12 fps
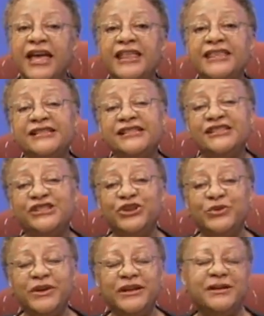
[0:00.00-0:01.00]
And this is
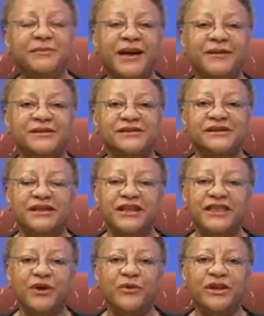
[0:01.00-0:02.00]
your weekly Bible
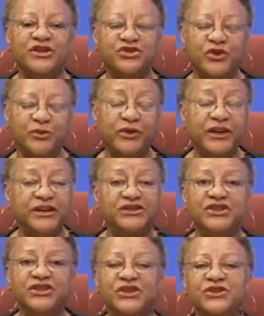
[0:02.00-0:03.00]
study that we enjoy bringing
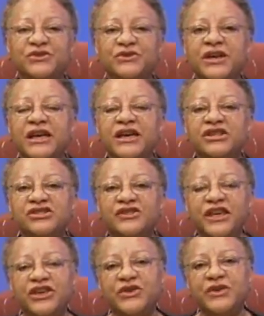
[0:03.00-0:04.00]
to you so
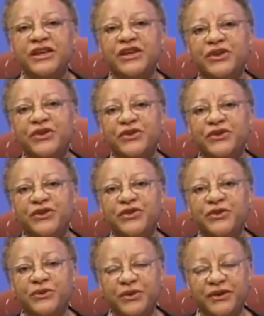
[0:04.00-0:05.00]
that you can go through
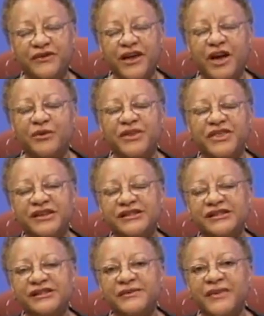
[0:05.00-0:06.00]
the Word of God with
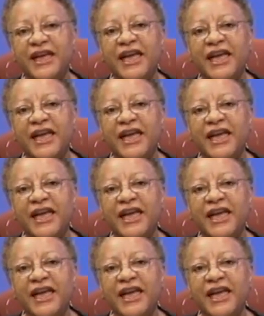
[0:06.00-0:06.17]
us